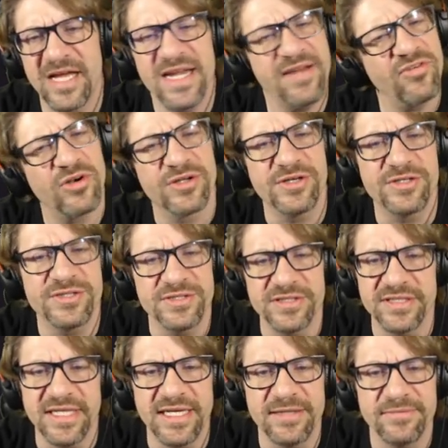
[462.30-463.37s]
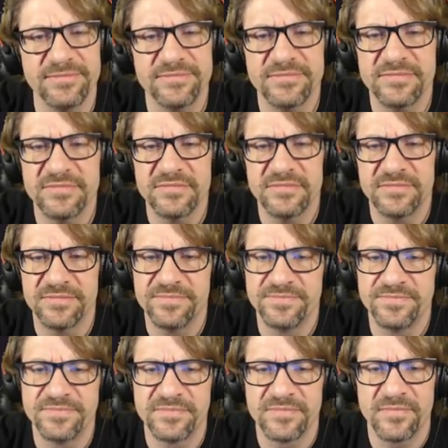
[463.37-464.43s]
never understood that.
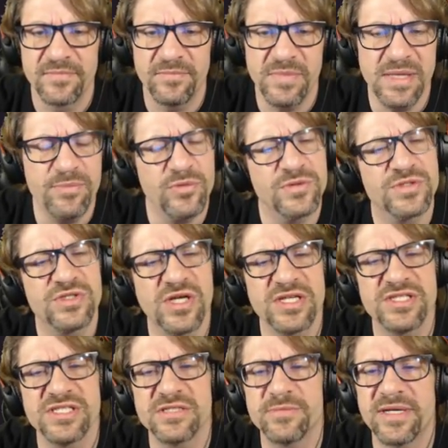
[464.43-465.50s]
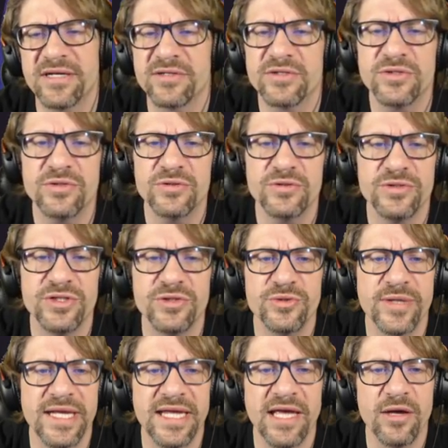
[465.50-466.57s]
People judging about who you
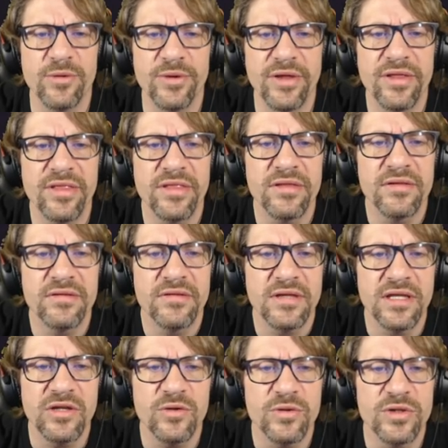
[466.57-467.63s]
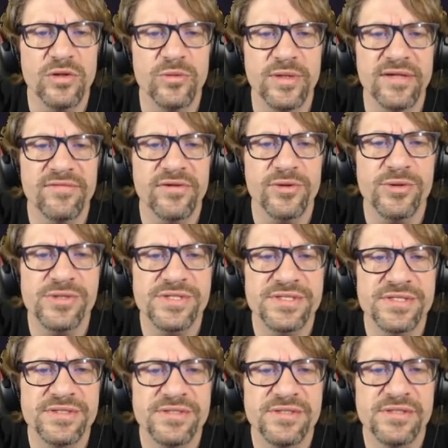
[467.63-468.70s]
hang out with and who you
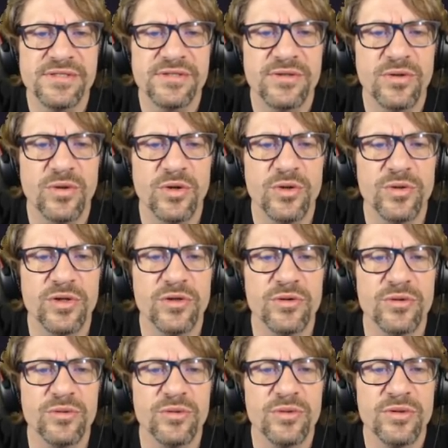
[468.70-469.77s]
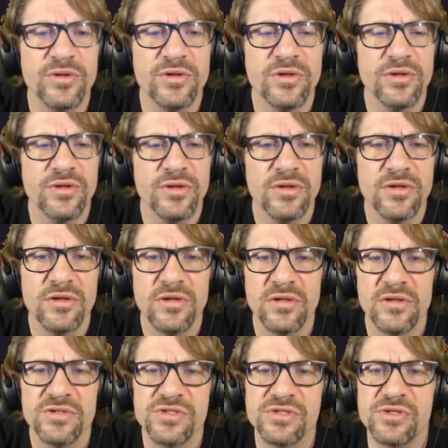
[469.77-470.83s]
influence or who you
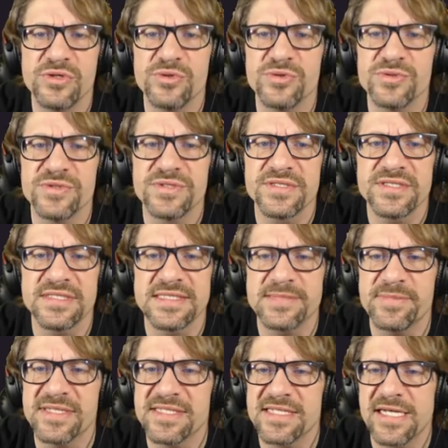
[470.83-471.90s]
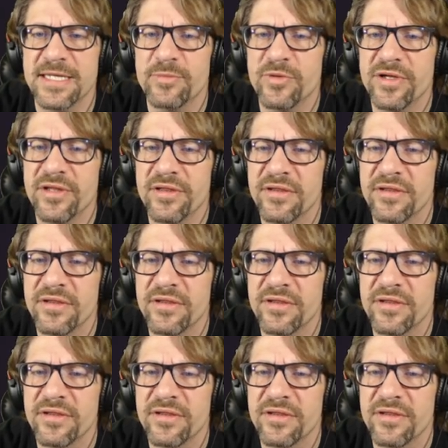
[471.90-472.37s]
choose to spend time with.